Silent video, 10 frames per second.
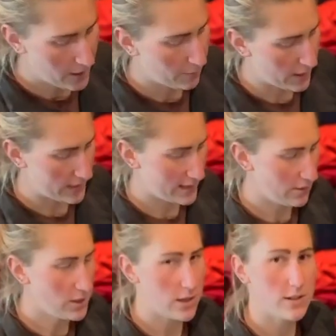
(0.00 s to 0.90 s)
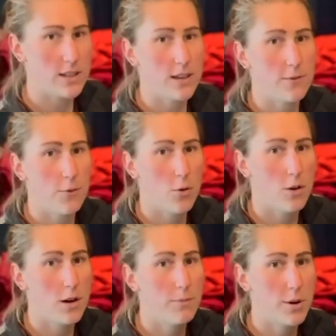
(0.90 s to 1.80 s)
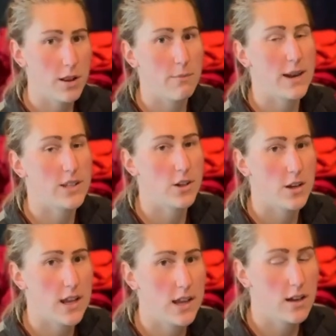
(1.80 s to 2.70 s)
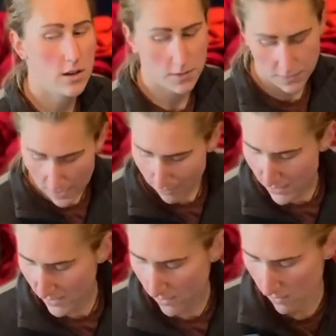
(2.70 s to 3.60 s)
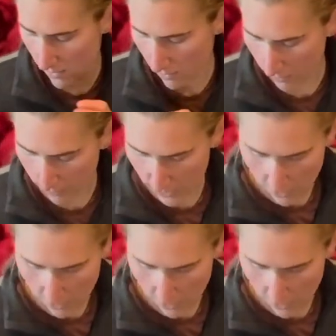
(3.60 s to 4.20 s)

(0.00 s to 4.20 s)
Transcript: but I still used it for putting my dirty cloth nappies in when we go